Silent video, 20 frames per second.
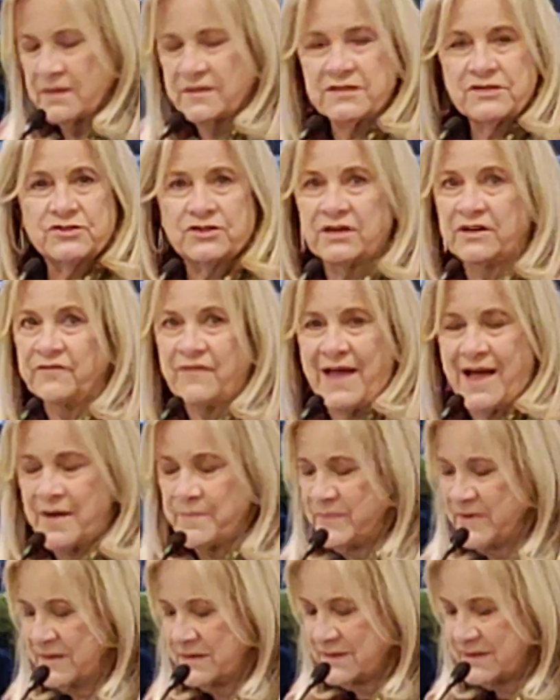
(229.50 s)
This could have
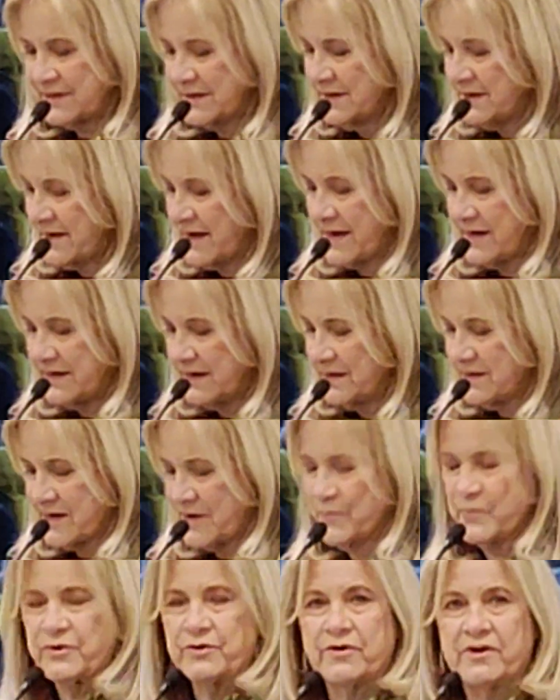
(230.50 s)
happened in any
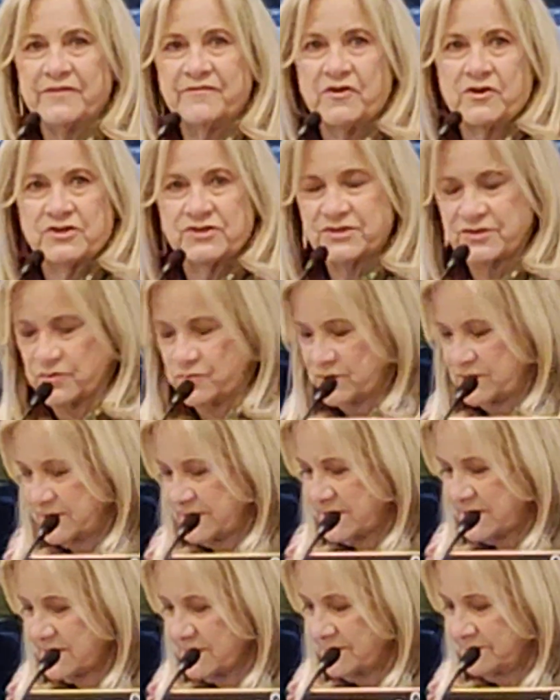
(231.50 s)
number of our
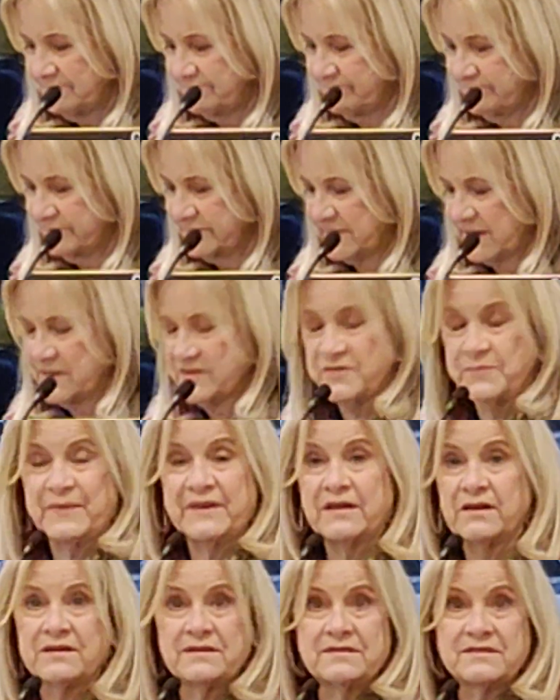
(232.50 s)
schools,
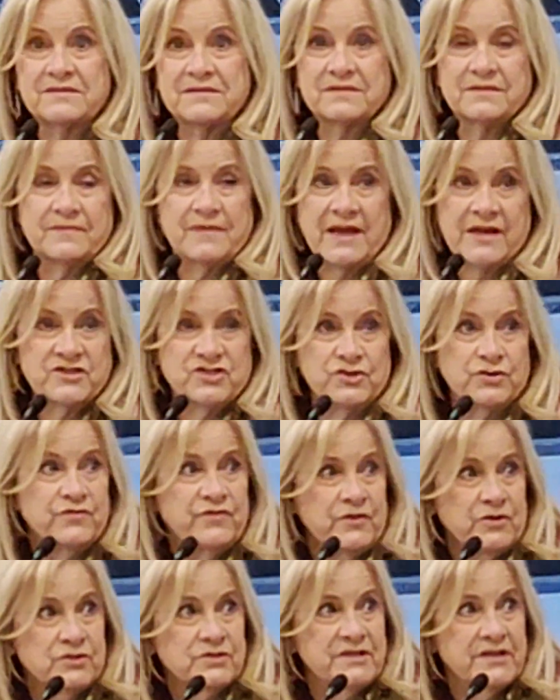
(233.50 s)
because as
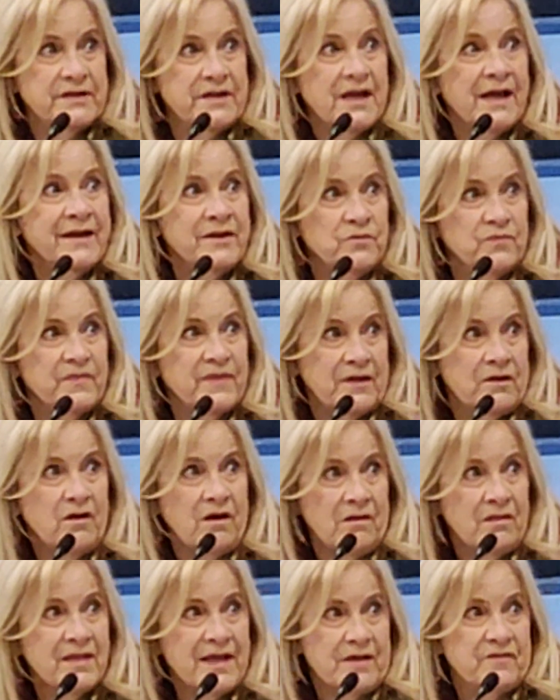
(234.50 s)
you've heard tonight, they
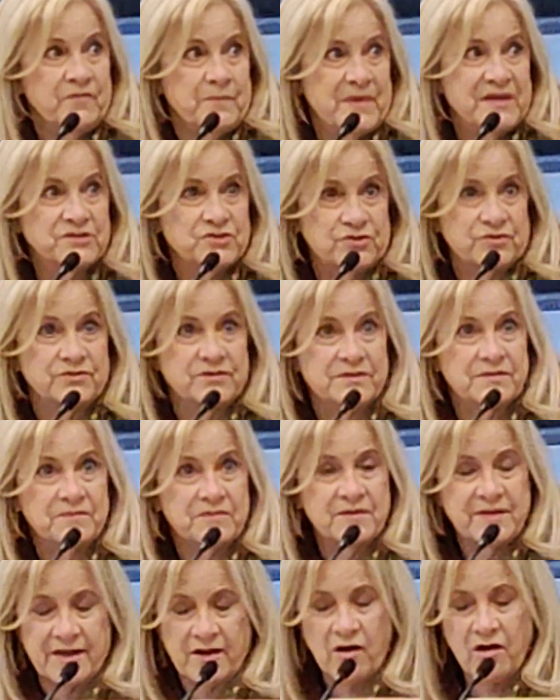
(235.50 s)
all have
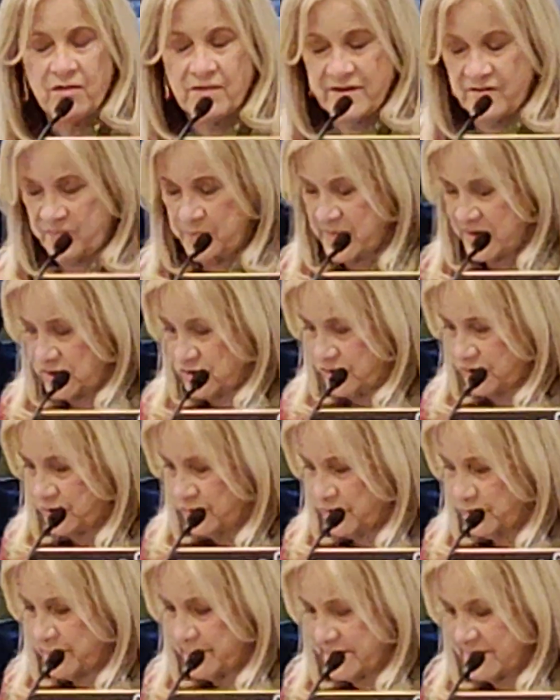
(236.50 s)
mentor
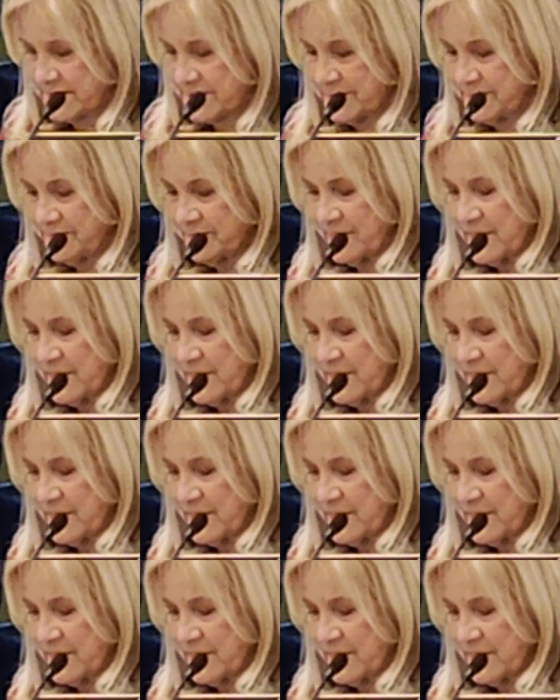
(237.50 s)
groups.